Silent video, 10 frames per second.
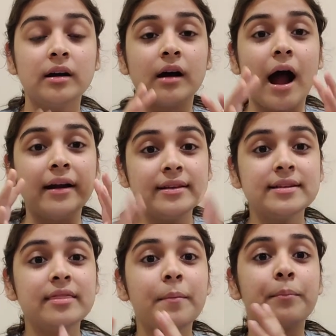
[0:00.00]

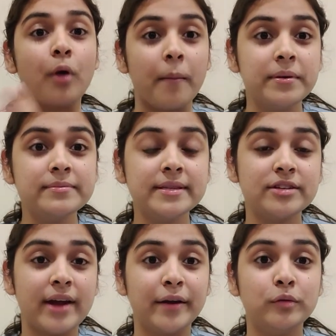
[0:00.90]
understand the problems they're
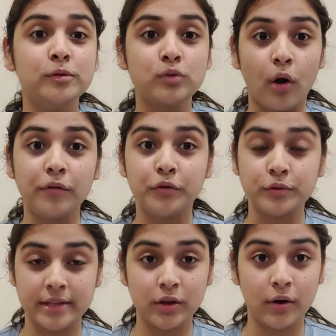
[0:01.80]
trying to solve
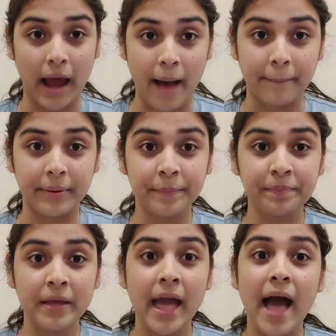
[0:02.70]
using your app,
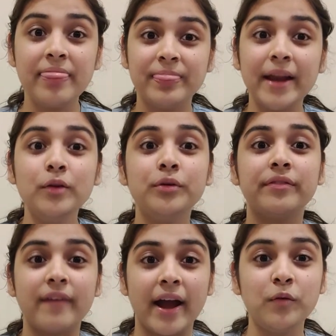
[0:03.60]
and then you
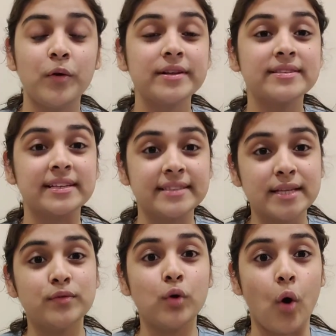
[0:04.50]
define what a
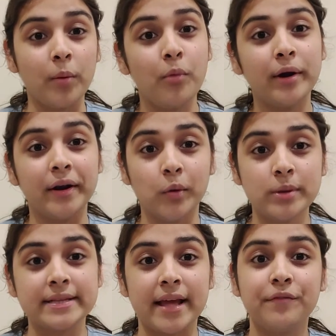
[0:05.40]
successful onboarding
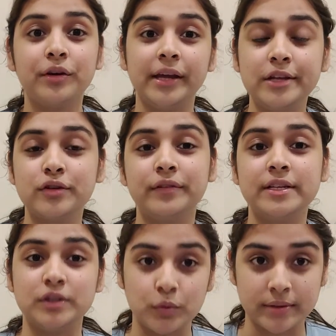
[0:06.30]
looks like for each of
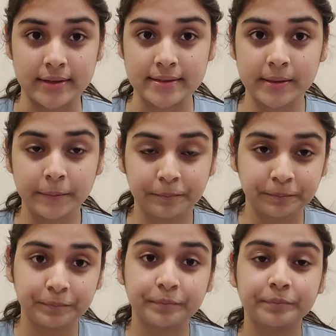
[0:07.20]
these users.
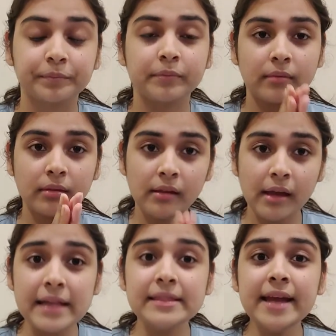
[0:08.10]

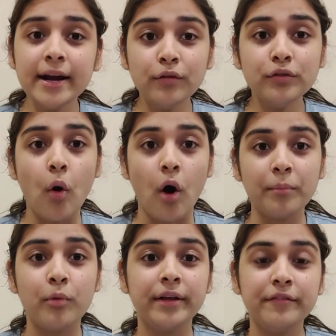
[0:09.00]
At the end of the
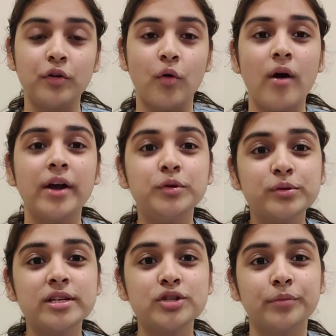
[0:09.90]
onboarding flow, a
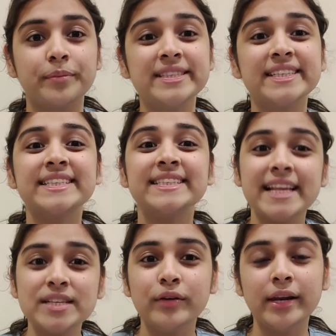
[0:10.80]
user should be
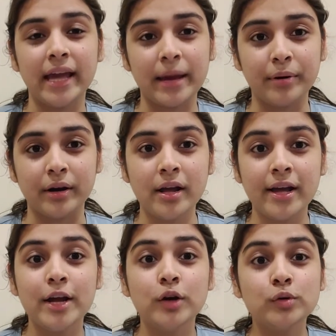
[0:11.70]
successfully able
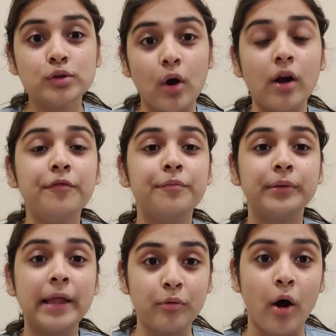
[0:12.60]
to solve
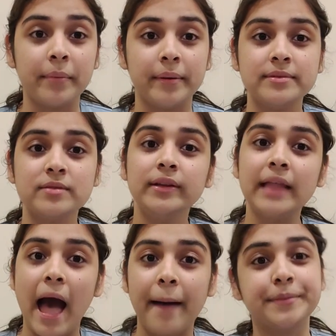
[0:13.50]
their problems with
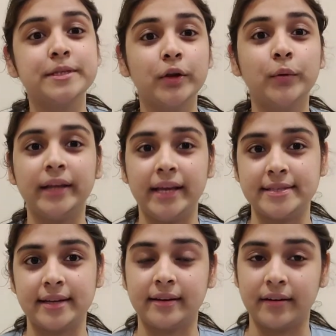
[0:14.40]
absolute ease
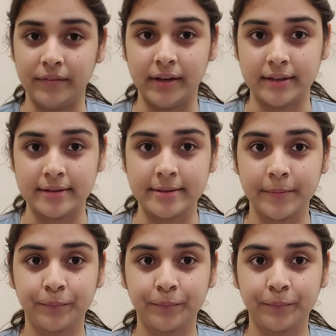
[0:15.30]
and convenience.